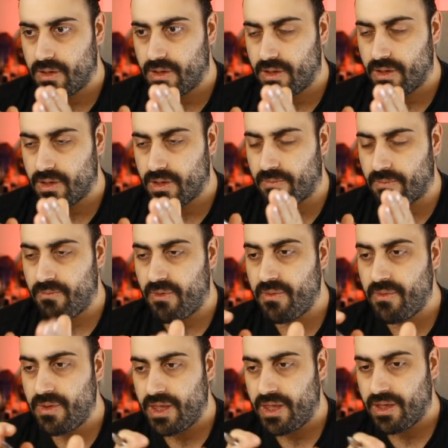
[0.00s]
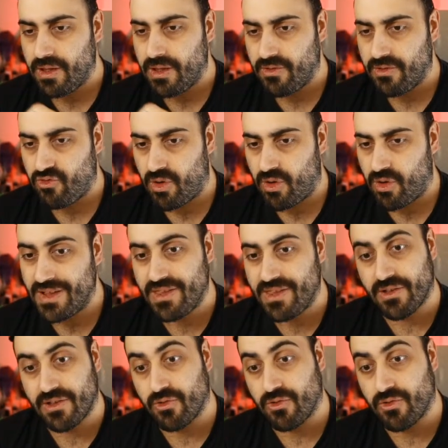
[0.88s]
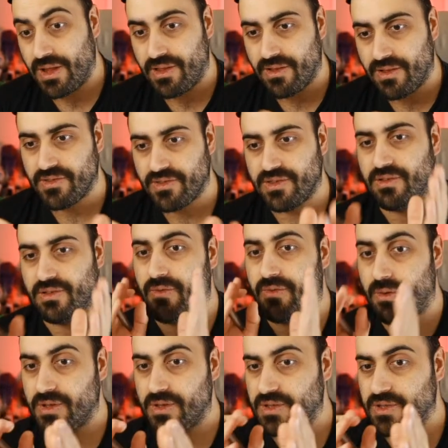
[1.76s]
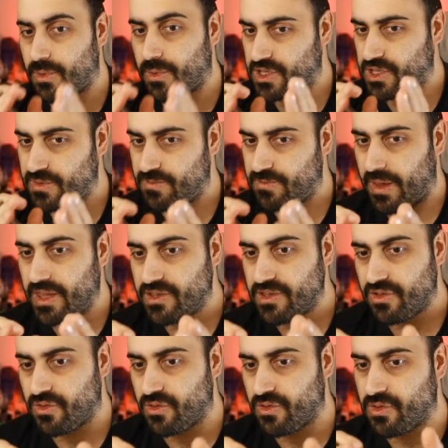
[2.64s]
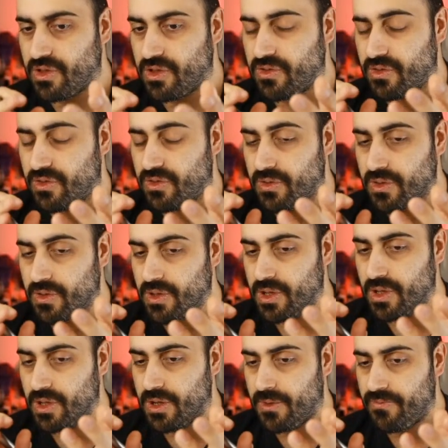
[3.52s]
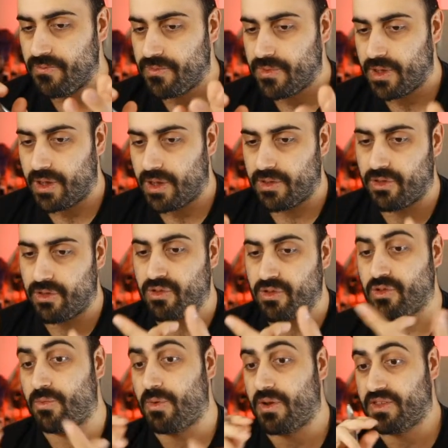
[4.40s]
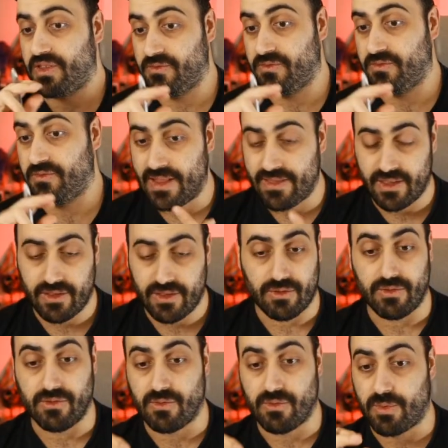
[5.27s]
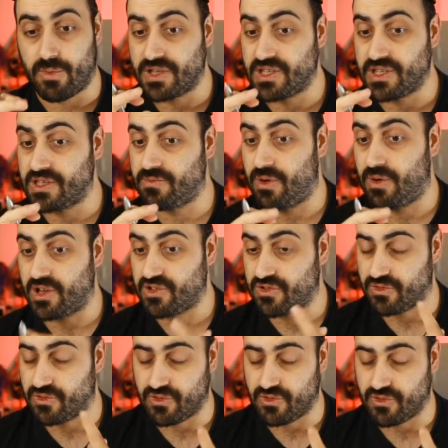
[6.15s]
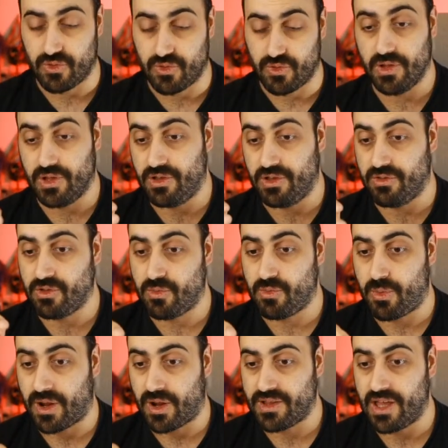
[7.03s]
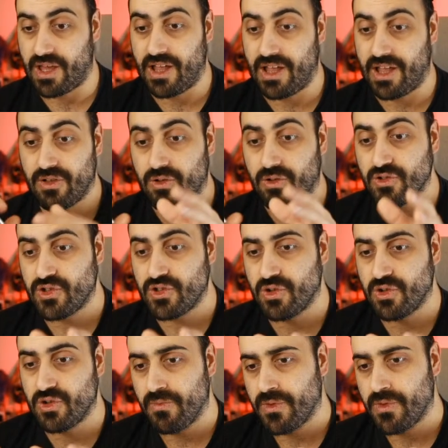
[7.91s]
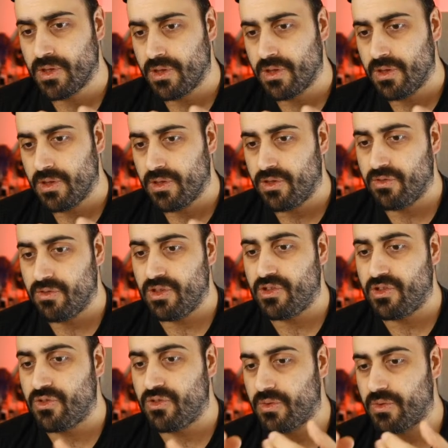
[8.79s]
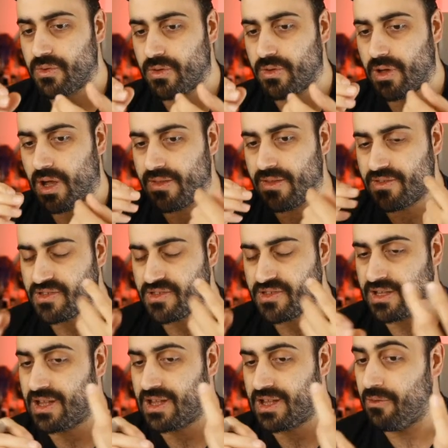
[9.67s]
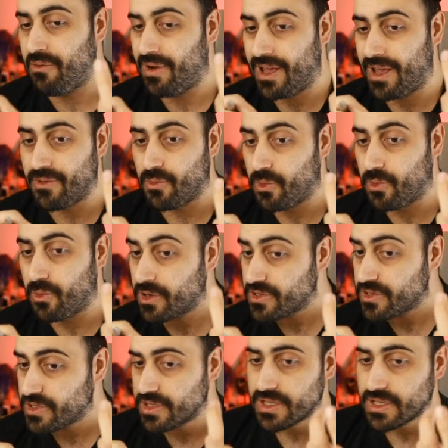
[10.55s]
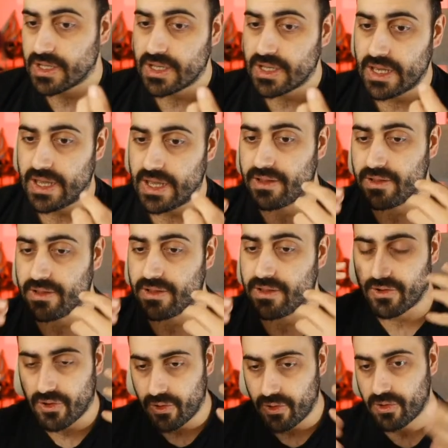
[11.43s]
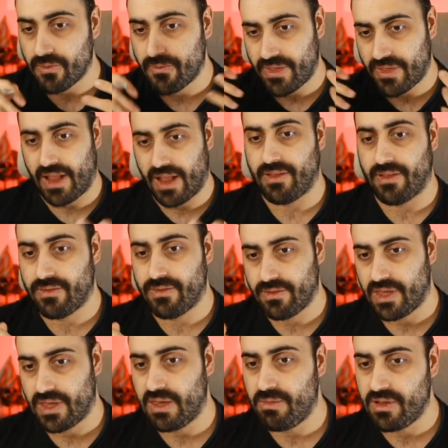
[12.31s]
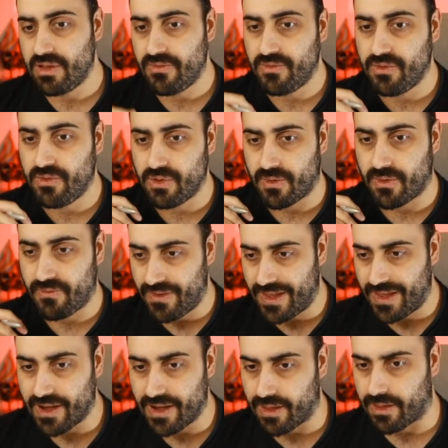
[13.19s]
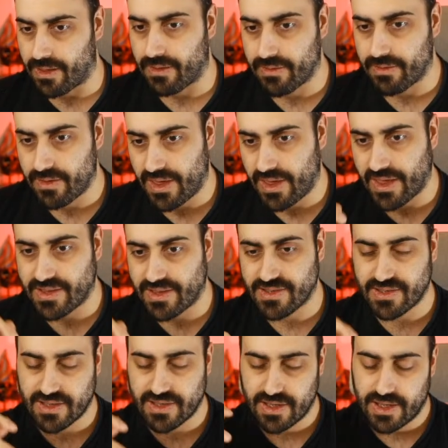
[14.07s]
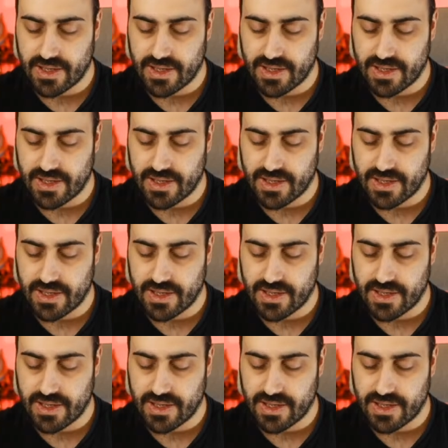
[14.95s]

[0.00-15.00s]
very dramatic gradients in a very small space. So you need to practice blending, you need to practice brush control, you need to practice, and also you need to understand how light works. And all of that, even if you are failing, it's